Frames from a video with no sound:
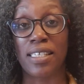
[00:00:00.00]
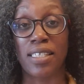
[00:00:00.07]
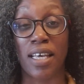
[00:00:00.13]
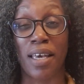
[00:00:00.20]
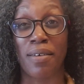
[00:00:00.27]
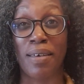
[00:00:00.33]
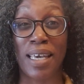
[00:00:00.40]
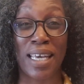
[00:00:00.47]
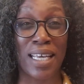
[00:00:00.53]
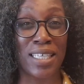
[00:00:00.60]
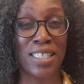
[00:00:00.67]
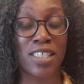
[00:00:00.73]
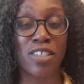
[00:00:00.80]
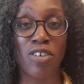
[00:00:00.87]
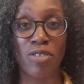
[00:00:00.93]
So
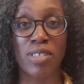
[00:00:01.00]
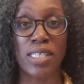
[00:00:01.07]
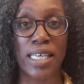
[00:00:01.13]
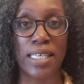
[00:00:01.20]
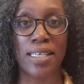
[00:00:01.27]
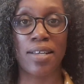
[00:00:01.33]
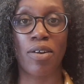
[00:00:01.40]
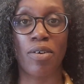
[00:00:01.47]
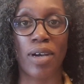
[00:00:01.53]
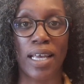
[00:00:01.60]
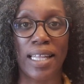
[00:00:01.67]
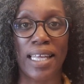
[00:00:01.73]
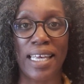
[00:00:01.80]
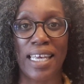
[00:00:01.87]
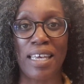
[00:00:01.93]
it's just gone 6 o'clock
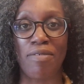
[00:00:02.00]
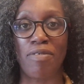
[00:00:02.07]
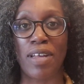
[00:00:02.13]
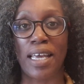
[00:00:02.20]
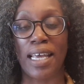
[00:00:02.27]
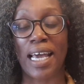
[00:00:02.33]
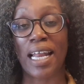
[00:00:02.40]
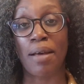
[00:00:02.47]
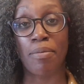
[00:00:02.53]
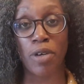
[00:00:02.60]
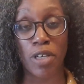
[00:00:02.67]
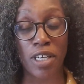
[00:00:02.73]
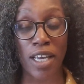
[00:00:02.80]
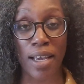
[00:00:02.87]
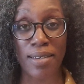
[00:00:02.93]
in the evening and I'm
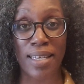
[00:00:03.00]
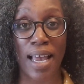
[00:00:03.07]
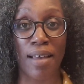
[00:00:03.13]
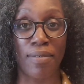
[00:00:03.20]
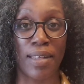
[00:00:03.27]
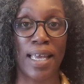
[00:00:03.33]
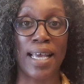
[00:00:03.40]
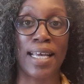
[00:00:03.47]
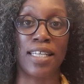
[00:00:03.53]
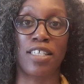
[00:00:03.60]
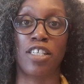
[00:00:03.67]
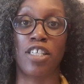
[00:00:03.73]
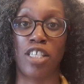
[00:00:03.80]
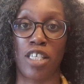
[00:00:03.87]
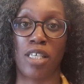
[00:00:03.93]
going to go down there
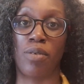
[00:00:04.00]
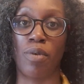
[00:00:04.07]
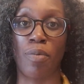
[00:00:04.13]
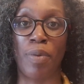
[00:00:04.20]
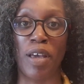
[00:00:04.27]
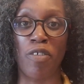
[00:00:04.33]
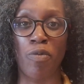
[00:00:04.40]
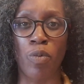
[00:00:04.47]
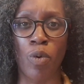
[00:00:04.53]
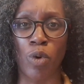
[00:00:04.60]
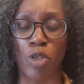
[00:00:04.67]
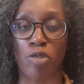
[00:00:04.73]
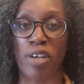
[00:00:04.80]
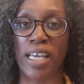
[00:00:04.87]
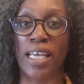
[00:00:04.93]
to do a bit of
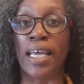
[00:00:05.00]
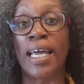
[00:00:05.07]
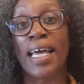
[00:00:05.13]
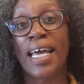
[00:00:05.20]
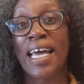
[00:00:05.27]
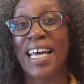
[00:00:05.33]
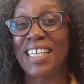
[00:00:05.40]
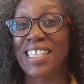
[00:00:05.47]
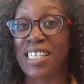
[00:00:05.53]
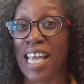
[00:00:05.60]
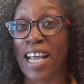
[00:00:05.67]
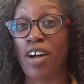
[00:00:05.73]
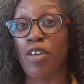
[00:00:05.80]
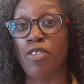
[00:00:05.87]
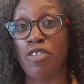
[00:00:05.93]
watering and to
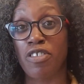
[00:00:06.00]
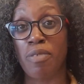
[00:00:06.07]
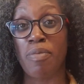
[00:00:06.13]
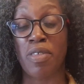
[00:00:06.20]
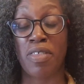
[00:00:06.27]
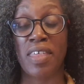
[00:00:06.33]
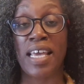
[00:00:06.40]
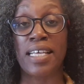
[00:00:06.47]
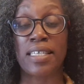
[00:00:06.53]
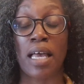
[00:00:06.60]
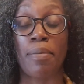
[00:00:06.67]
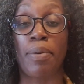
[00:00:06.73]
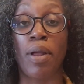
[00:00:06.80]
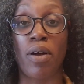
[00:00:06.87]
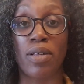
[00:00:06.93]
check on some of the things
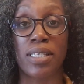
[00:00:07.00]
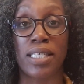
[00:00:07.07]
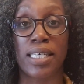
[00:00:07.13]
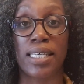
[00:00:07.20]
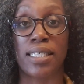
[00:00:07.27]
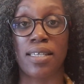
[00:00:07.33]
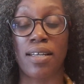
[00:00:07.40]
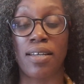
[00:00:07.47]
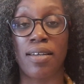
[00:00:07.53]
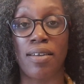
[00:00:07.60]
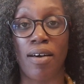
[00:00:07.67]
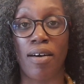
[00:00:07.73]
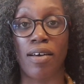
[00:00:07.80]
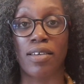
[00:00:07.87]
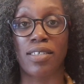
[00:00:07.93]
that I planted
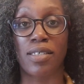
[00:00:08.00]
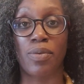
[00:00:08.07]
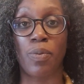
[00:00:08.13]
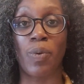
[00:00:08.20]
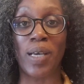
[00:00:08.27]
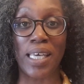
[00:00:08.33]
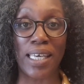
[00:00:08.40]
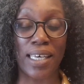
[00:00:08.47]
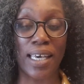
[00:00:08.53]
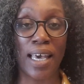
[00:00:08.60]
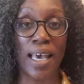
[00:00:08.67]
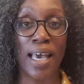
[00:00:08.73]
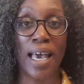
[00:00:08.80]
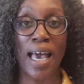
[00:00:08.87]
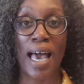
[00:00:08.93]
last week.
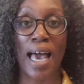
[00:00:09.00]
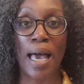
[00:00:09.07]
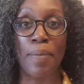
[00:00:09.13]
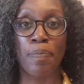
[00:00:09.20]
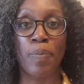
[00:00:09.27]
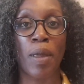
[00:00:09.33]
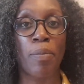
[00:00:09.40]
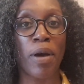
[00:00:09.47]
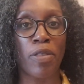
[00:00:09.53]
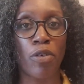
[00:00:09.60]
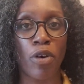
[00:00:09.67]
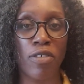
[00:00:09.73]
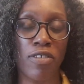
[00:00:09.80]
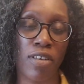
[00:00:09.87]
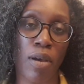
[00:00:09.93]
But I
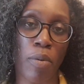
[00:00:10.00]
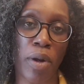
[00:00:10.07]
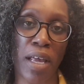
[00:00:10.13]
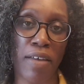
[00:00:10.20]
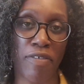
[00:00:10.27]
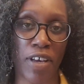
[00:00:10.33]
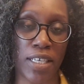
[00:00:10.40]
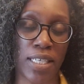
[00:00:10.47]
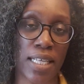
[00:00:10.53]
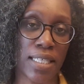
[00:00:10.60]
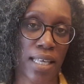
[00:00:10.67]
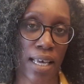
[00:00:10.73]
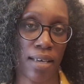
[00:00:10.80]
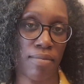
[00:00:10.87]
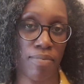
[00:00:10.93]
thought I'd just come on here first and
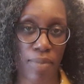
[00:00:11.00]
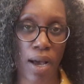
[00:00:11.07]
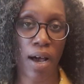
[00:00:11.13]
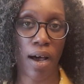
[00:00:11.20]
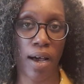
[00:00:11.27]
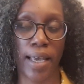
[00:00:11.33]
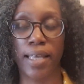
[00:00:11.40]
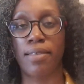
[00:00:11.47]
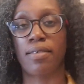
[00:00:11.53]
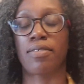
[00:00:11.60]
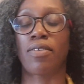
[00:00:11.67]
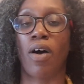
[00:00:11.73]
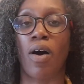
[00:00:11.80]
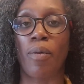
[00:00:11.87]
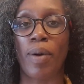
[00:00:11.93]
say hi to
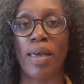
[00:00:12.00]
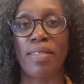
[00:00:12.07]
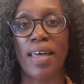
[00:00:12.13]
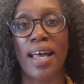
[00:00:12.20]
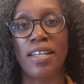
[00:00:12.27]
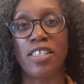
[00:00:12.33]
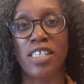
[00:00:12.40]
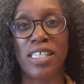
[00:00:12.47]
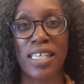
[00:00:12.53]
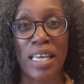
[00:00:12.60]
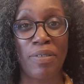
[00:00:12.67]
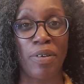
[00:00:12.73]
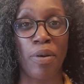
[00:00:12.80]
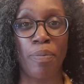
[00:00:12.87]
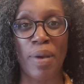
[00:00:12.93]
start with, and just to
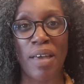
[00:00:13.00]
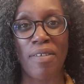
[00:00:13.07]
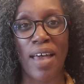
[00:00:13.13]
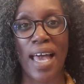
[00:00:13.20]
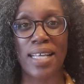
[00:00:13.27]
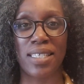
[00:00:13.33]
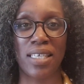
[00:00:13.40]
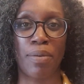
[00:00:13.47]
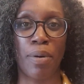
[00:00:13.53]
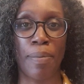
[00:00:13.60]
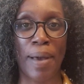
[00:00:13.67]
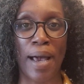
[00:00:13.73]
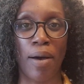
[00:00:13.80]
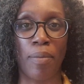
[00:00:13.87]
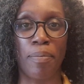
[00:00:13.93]
give you a bit of a heads up
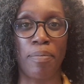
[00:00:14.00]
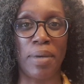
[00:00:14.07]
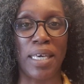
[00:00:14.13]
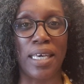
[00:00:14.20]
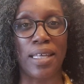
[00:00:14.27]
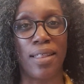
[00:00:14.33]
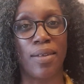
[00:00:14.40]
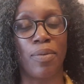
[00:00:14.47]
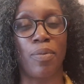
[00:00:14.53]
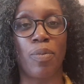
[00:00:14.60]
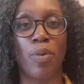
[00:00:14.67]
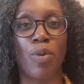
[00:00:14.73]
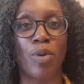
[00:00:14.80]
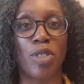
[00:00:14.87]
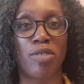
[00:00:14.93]
about me and the
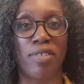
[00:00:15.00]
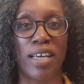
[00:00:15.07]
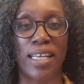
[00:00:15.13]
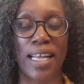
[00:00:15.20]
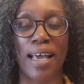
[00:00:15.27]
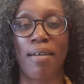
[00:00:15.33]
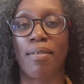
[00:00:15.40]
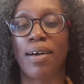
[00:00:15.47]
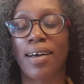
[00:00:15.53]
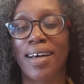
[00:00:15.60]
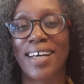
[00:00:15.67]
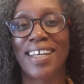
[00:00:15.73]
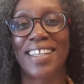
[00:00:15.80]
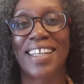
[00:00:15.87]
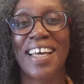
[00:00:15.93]
watering. Now,
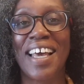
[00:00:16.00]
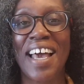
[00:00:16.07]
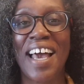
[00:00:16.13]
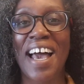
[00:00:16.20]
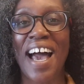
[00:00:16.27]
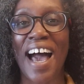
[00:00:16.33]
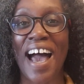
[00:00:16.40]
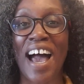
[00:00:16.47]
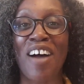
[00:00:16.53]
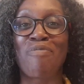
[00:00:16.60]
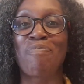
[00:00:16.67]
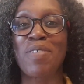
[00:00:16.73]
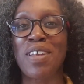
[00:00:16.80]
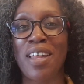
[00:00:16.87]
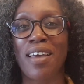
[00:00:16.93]
I
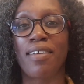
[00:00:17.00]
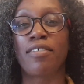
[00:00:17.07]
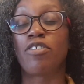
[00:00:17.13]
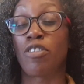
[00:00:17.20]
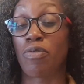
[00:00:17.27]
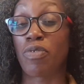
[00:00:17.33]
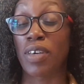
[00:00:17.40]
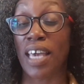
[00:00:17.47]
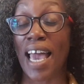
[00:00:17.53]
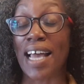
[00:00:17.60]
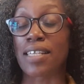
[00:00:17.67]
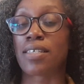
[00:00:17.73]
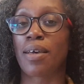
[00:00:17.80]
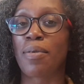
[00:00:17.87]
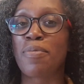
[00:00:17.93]
have been known to
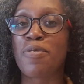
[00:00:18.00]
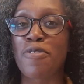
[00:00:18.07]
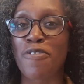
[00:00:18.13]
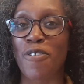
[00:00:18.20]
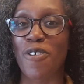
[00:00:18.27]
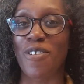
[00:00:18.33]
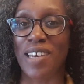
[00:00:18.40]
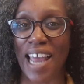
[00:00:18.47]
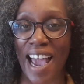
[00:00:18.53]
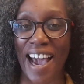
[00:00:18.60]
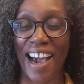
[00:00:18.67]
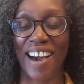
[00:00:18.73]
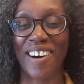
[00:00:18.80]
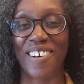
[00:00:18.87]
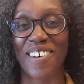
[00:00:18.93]
forget before now.